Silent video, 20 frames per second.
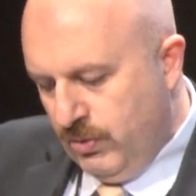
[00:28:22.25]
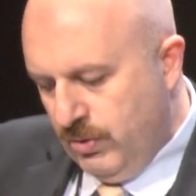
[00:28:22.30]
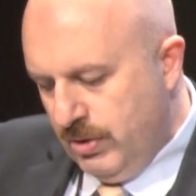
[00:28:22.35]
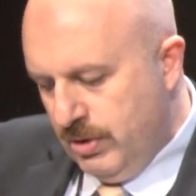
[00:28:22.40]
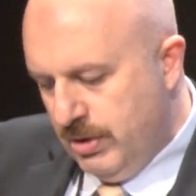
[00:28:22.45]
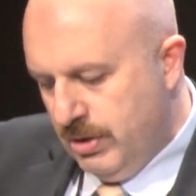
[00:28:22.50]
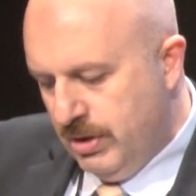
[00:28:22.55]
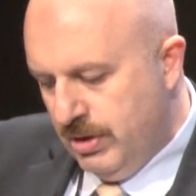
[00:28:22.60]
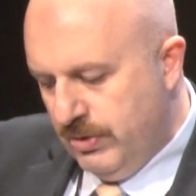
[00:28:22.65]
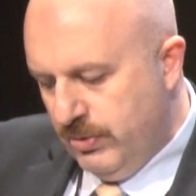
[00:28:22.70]

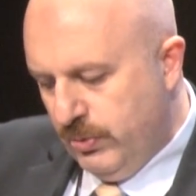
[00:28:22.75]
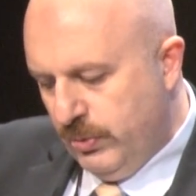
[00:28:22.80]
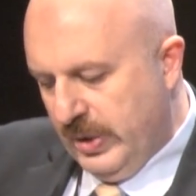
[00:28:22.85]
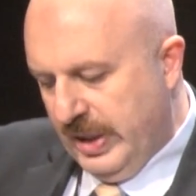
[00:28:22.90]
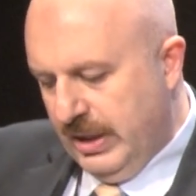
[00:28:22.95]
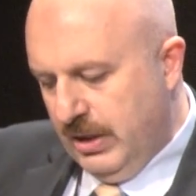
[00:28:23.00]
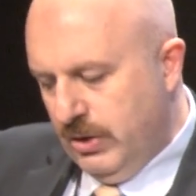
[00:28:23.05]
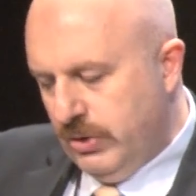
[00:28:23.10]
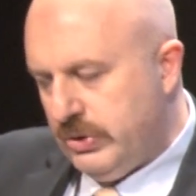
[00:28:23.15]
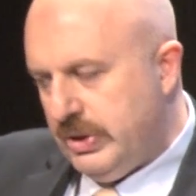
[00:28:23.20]

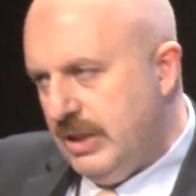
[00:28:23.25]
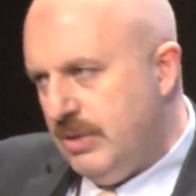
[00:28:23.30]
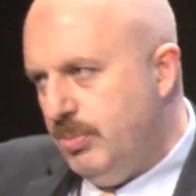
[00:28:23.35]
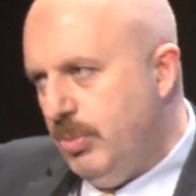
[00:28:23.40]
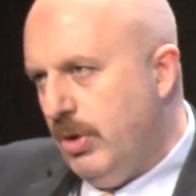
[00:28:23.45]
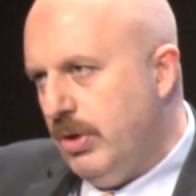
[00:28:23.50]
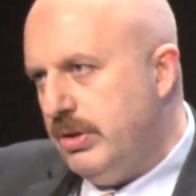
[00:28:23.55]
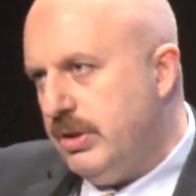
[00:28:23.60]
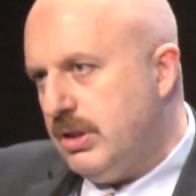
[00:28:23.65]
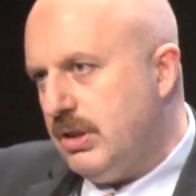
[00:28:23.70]
When looked at
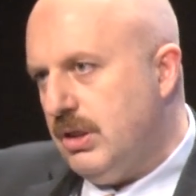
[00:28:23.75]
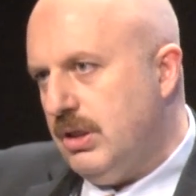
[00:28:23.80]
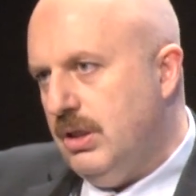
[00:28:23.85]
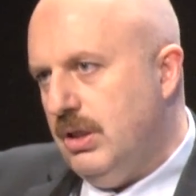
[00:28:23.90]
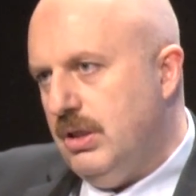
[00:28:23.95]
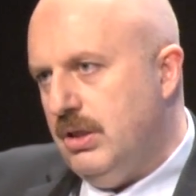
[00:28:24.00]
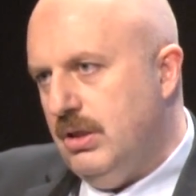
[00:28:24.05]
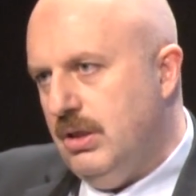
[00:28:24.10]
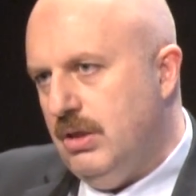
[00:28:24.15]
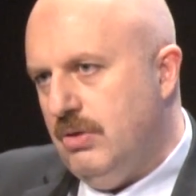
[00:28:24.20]

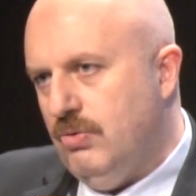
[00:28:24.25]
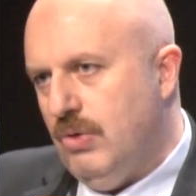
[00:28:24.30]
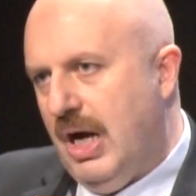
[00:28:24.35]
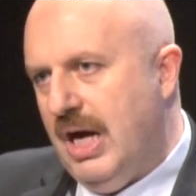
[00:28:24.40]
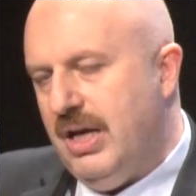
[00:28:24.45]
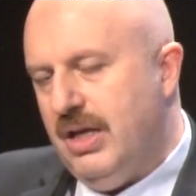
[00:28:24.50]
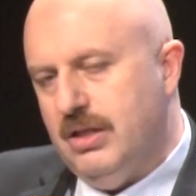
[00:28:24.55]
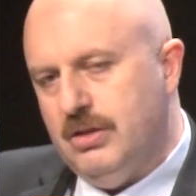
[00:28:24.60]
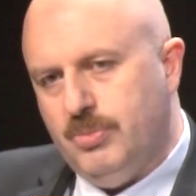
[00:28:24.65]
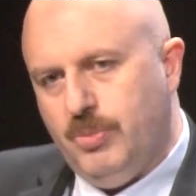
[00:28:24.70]

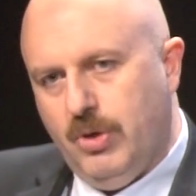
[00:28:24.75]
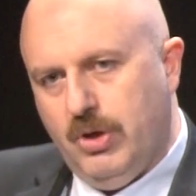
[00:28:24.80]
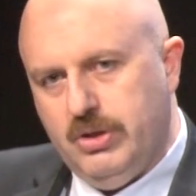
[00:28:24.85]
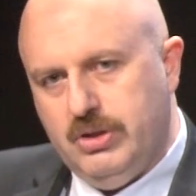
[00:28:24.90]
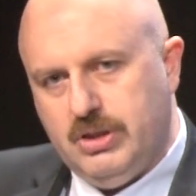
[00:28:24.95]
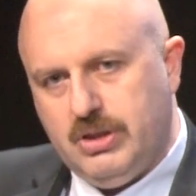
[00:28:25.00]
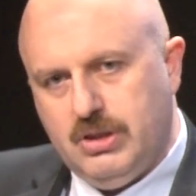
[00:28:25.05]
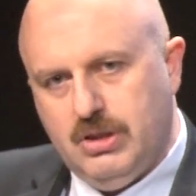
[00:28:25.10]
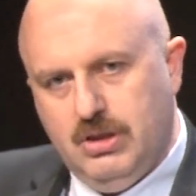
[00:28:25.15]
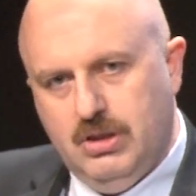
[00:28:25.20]
violent
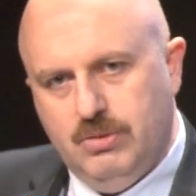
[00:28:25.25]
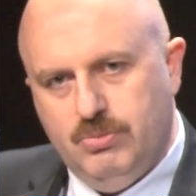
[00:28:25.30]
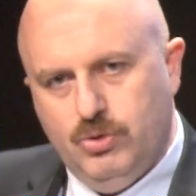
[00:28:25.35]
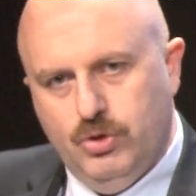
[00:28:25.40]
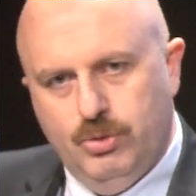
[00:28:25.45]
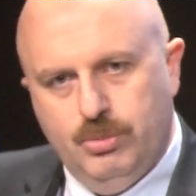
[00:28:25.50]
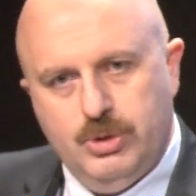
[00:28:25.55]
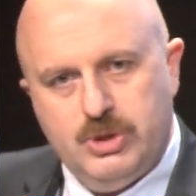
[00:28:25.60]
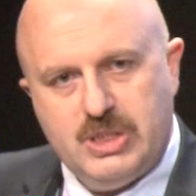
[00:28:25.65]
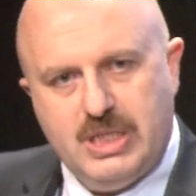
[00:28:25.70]
political
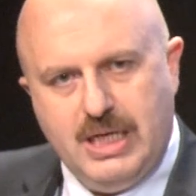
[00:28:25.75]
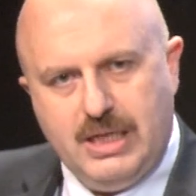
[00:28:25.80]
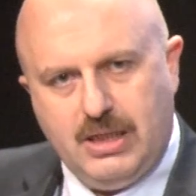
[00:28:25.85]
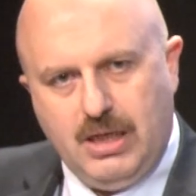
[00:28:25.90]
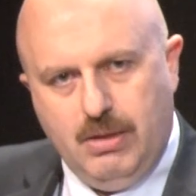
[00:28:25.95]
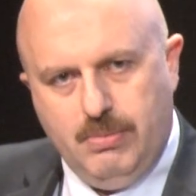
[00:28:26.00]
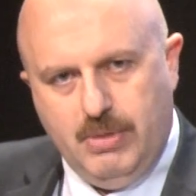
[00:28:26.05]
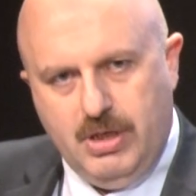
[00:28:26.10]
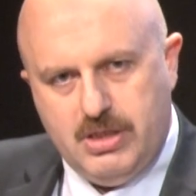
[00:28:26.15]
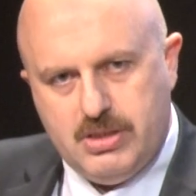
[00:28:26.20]
movements like
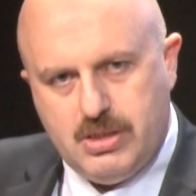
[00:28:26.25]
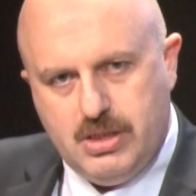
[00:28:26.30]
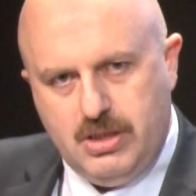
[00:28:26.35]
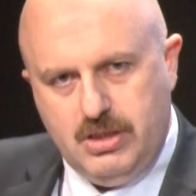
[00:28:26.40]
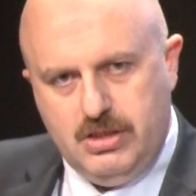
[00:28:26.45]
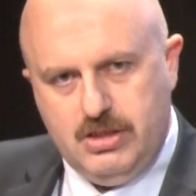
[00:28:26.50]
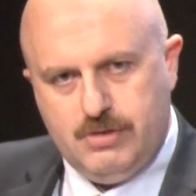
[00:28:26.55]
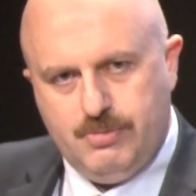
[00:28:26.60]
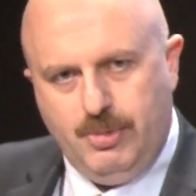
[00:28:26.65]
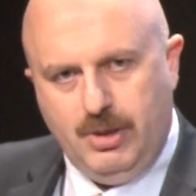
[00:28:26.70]
Hamas
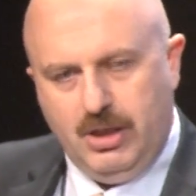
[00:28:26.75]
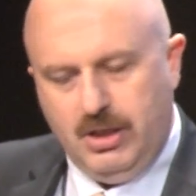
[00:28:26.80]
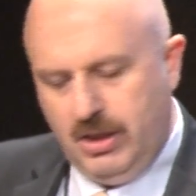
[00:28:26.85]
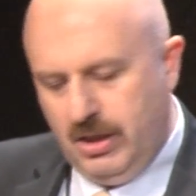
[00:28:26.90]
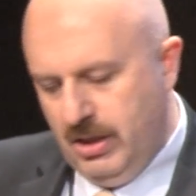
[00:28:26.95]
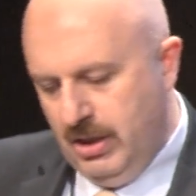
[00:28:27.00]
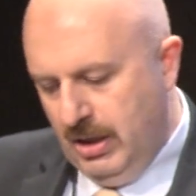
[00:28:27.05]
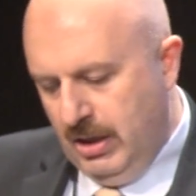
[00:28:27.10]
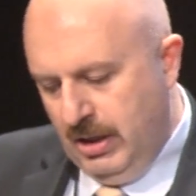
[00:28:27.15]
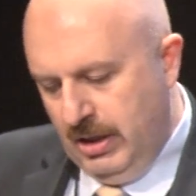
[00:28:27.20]
and
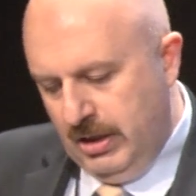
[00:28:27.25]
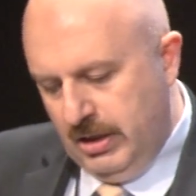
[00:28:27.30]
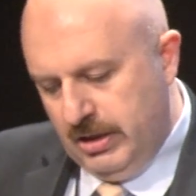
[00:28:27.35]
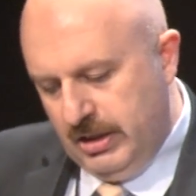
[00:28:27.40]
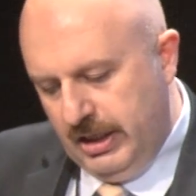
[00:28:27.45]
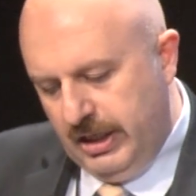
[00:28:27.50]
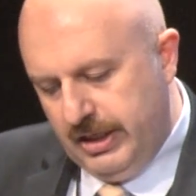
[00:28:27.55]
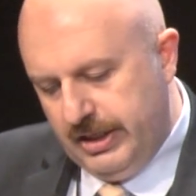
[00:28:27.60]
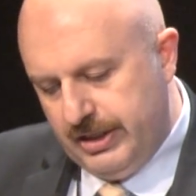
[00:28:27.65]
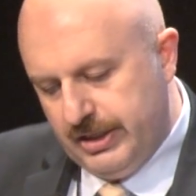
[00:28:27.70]
Hezbollah,
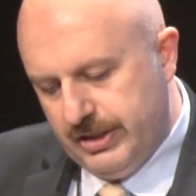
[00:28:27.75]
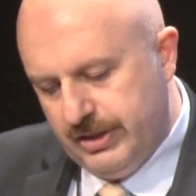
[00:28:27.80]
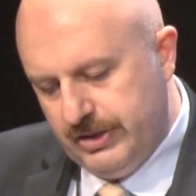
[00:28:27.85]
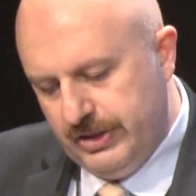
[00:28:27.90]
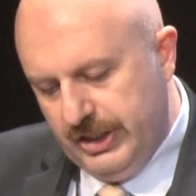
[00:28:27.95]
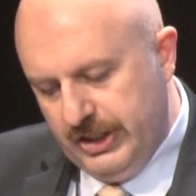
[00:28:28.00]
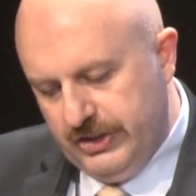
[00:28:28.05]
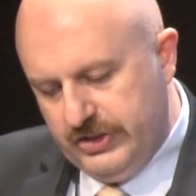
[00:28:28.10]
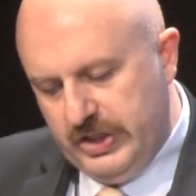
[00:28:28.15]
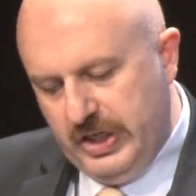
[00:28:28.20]
their
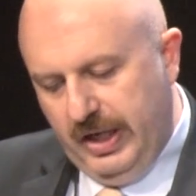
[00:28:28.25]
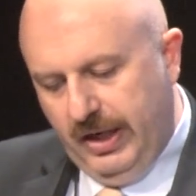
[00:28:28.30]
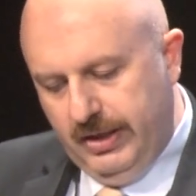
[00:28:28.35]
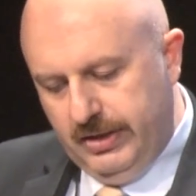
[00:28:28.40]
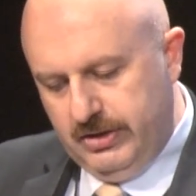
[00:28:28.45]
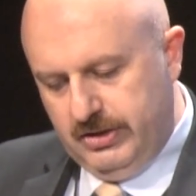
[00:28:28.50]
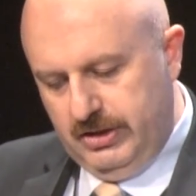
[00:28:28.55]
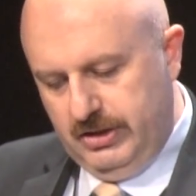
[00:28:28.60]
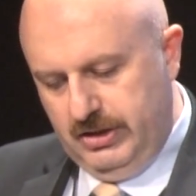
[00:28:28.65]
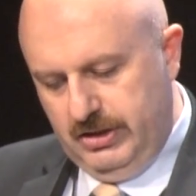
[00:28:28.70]
real
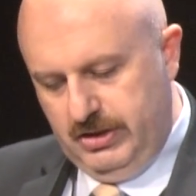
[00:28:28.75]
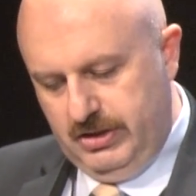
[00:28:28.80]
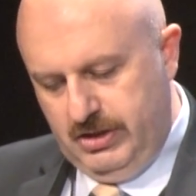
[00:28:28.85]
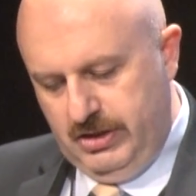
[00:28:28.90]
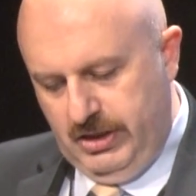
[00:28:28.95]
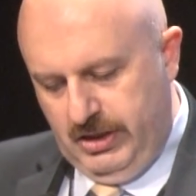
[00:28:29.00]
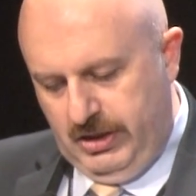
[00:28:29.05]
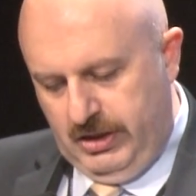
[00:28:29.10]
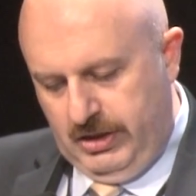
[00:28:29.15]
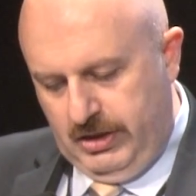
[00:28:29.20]
challenge
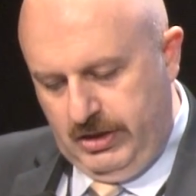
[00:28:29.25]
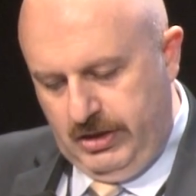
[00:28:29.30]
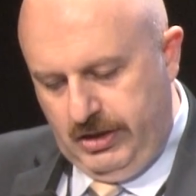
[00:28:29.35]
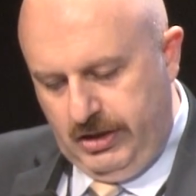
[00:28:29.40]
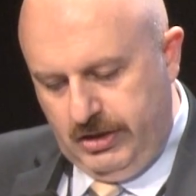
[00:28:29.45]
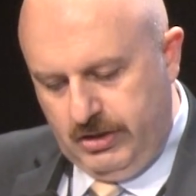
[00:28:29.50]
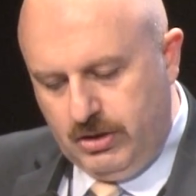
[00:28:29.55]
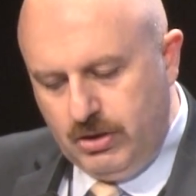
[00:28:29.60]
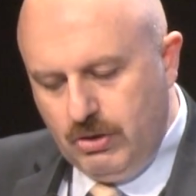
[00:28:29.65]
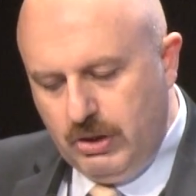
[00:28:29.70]
is
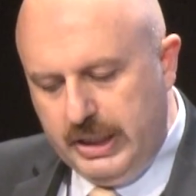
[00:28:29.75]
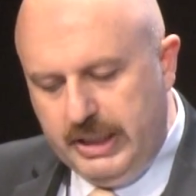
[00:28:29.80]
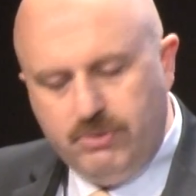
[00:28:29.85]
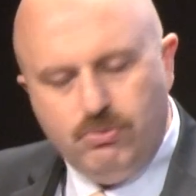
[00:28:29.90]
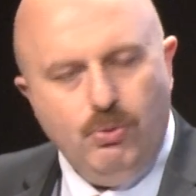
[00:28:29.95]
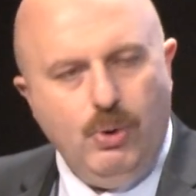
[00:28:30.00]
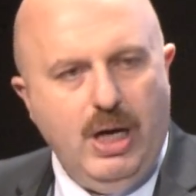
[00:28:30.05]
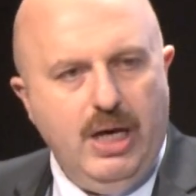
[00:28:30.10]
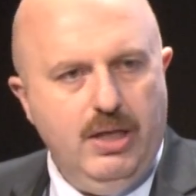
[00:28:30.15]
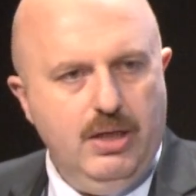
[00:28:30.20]
to
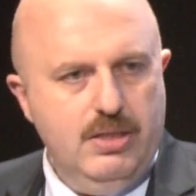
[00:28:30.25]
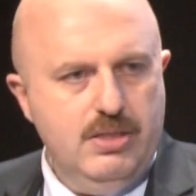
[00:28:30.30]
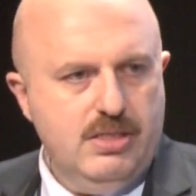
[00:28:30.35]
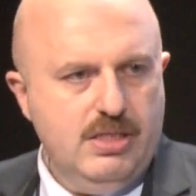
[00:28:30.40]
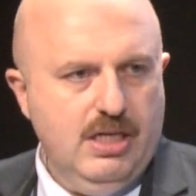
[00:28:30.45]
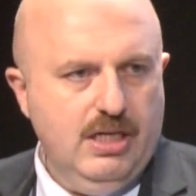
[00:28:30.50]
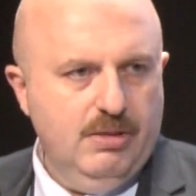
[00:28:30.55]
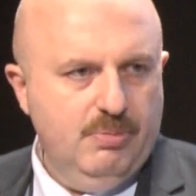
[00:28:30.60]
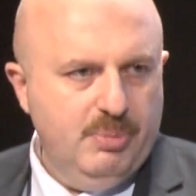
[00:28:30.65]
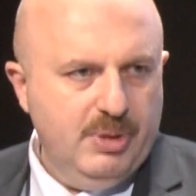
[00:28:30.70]
leave
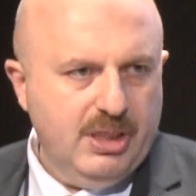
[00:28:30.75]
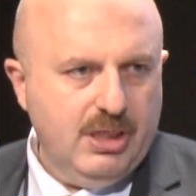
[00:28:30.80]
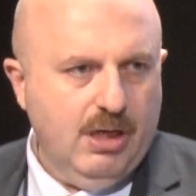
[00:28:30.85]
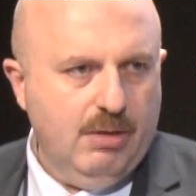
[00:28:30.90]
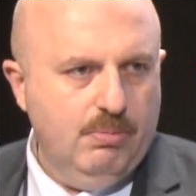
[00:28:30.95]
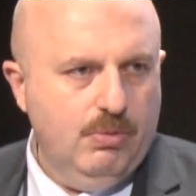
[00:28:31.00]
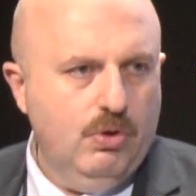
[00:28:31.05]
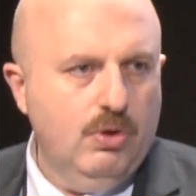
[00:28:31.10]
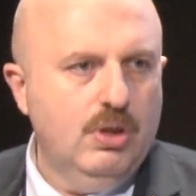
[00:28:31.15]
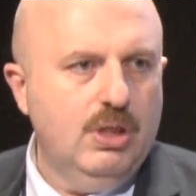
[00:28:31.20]
violence and
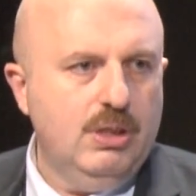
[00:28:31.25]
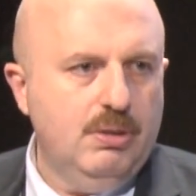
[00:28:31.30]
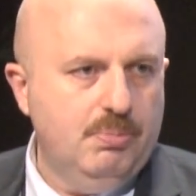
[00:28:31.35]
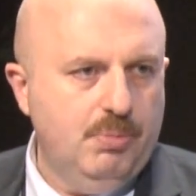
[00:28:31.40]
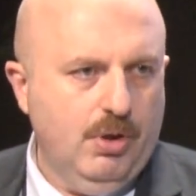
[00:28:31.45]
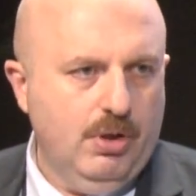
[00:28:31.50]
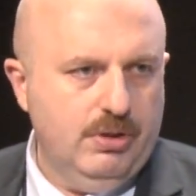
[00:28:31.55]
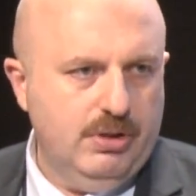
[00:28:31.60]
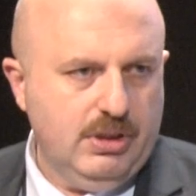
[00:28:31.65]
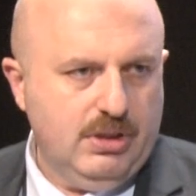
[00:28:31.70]
become only
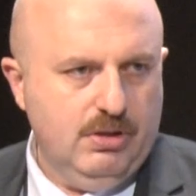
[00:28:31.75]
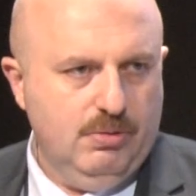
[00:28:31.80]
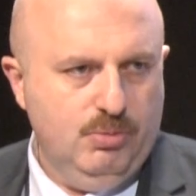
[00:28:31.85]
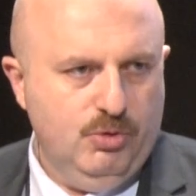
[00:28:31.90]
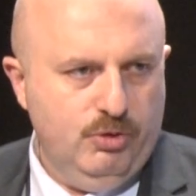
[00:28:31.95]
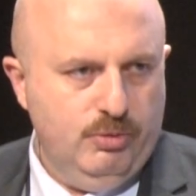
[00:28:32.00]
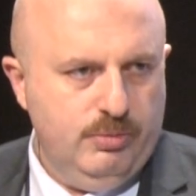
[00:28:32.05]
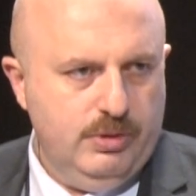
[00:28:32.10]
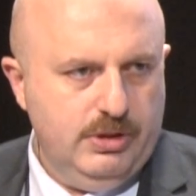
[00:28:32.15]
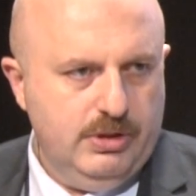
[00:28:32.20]
political
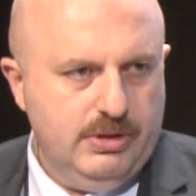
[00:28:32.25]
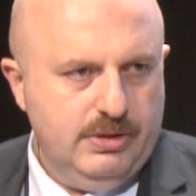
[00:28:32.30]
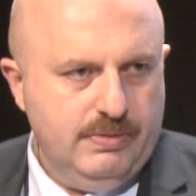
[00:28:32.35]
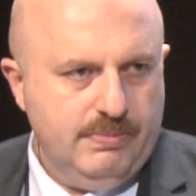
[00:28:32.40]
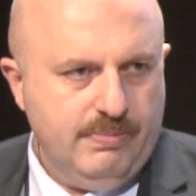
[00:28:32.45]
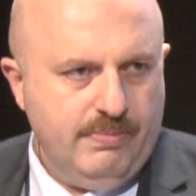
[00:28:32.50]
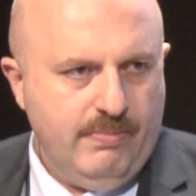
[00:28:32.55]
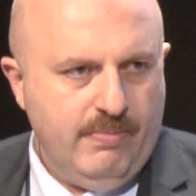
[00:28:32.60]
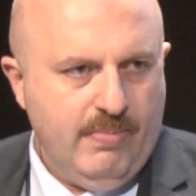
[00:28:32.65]
movements.